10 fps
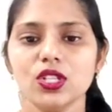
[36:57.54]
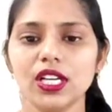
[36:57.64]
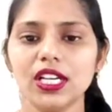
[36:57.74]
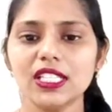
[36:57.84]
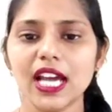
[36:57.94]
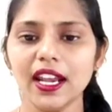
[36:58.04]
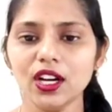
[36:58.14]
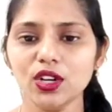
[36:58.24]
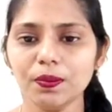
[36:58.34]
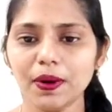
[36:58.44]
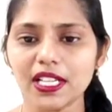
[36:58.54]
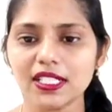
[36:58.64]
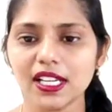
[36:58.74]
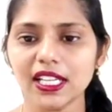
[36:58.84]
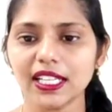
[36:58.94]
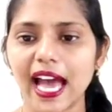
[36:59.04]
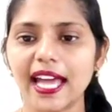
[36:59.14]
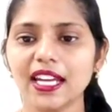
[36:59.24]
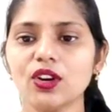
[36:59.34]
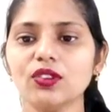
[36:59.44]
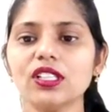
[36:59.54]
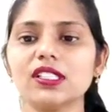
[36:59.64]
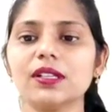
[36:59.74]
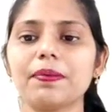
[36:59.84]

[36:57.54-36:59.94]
So he decided to personally carry out the